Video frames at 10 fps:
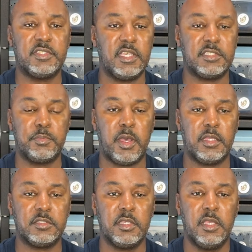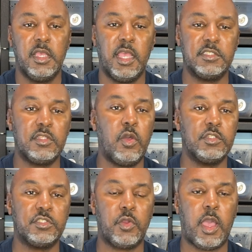6 months, as
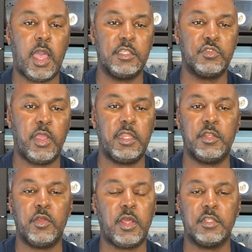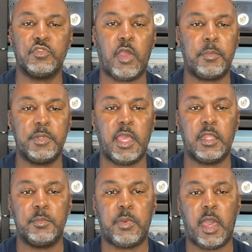long as they're hydrated and they're not dropping
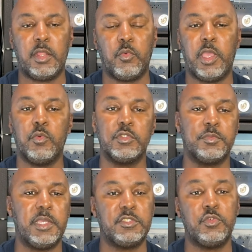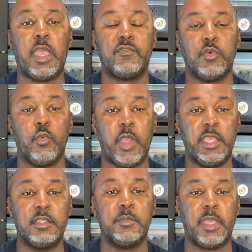down in body weight, which means you have to
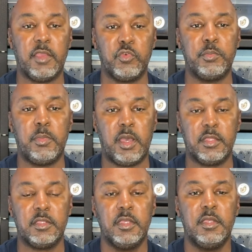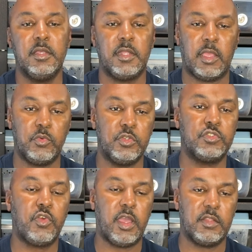weigh them every month, like when you're
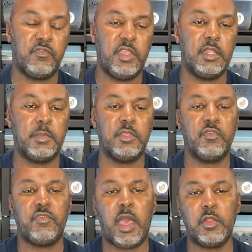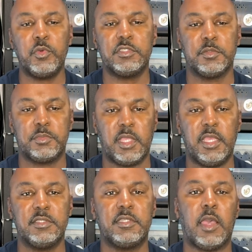trying to feed them, and you're following some
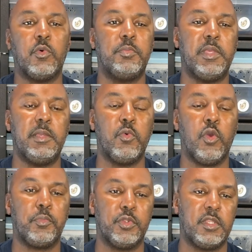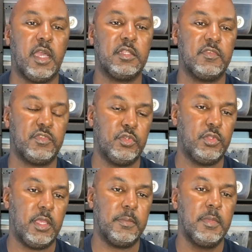things that would be more productive to
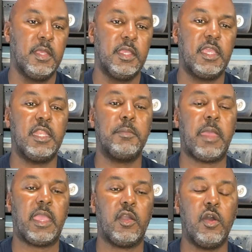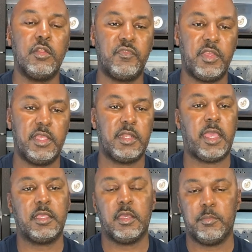them getting back on feed,
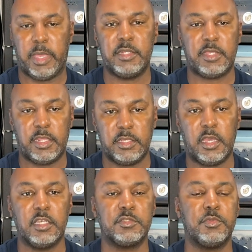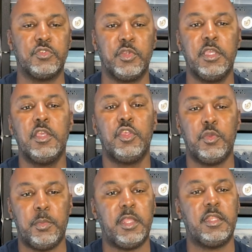like maintaining husbandry,
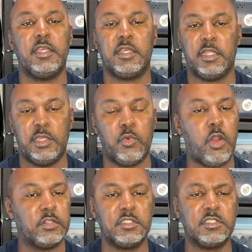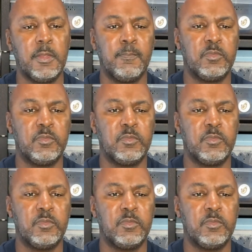humidity, clean water, just